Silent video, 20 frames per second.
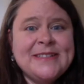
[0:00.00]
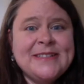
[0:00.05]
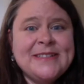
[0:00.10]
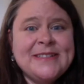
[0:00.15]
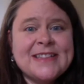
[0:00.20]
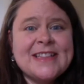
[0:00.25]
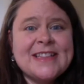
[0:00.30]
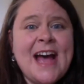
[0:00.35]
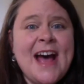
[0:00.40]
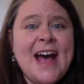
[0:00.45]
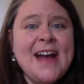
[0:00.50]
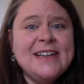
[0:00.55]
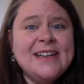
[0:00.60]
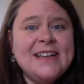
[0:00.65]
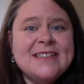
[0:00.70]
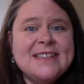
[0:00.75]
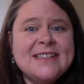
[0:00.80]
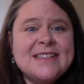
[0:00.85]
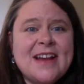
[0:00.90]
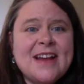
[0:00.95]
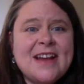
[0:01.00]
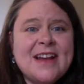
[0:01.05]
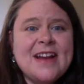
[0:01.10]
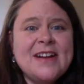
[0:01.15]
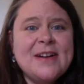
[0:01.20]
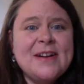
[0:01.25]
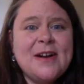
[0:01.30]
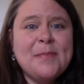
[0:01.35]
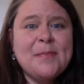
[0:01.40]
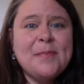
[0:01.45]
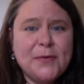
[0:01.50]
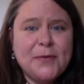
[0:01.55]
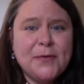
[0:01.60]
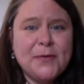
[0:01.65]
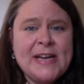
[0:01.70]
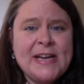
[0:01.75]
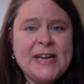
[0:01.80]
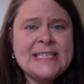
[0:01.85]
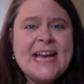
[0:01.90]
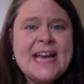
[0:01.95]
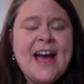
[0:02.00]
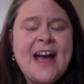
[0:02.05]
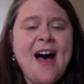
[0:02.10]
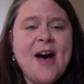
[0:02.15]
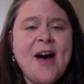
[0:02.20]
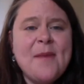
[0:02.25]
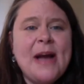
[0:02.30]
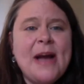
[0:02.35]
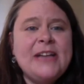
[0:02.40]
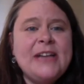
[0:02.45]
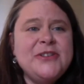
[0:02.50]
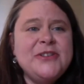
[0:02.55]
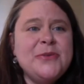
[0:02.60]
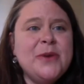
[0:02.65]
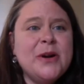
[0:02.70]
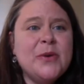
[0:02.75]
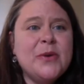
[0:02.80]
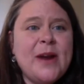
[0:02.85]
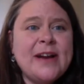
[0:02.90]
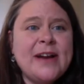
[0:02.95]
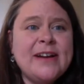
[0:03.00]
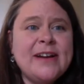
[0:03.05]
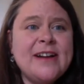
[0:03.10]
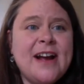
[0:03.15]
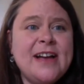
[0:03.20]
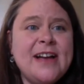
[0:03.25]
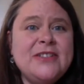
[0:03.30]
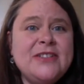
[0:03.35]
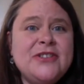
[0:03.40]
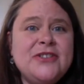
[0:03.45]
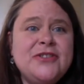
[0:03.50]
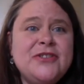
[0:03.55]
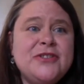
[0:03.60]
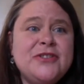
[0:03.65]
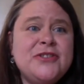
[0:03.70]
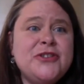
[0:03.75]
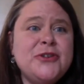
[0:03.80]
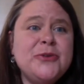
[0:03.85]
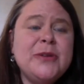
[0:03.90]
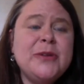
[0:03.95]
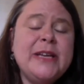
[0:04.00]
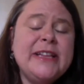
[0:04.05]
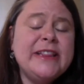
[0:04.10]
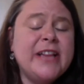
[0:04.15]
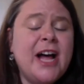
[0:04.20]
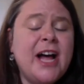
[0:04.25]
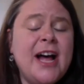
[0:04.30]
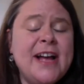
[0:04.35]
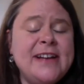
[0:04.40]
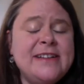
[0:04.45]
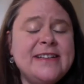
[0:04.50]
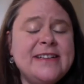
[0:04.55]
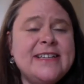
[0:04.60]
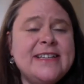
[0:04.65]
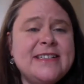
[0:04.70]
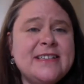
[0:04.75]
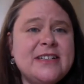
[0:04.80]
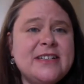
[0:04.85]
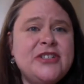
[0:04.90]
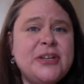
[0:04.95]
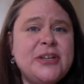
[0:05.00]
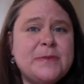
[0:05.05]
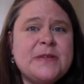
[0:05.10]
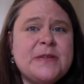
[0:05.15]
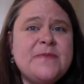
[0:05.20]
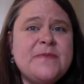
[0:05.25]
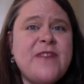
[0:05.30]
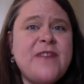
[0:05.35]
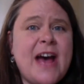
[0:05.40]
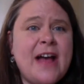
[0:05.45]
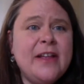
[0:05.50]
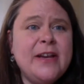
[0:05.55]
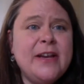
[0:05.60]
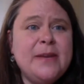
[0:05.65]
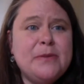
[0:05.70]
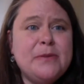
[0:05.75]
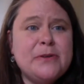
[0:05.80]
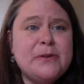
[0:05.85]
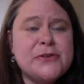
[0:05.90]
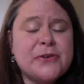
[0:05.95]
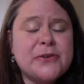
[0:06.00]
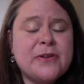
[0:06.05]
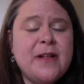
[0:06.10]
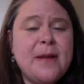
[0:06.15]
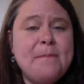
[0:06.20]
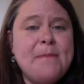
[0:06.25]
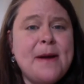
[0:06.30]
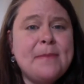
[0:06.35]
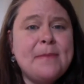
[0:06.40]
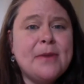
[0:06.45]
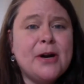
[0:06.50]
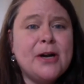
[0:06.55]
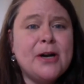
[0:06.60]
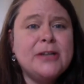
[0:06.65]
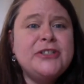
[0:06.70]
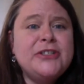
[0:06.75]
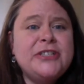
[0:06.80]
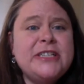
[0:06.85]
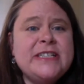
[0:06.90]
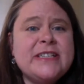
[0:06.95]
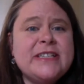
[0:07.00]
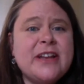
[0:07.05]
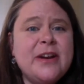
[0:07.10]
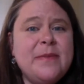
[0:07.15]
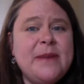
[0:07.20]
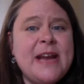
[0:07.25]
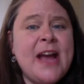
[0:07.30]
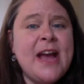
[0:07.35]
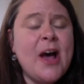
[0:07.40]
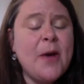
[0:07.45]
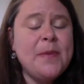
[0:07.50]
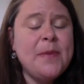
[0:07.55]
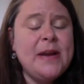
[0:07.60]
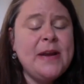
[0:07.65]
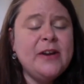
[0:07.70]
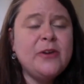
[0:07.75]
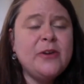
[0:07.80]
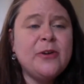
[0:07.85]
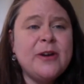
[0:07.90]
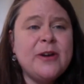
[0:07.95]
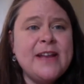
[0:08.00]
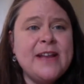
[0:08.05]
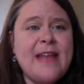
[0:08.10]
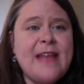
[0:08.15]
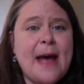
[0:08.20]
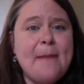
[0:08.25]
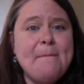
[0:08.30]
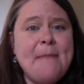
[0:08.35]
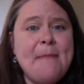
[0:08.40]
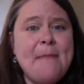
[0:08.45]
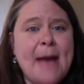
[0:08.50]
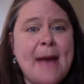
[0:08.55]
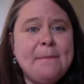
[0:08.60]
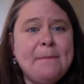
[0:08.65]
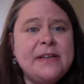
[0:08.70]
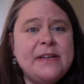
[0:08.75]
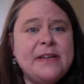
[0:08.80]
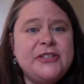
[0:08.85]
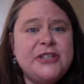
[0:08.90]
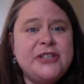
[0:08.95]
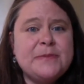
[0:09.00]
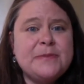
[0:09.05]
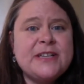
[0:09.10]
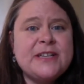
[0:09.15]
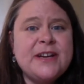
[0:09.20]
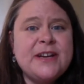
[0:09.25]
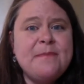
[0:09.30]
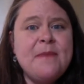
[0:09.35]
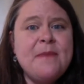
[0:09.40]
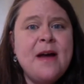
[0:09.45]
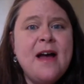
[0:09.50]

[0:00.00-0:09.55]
That is perfect. I do want to recognize Julie Lund is a Gypsum Valley Booster Club member, and she's going to be helping create that map in Gypsum.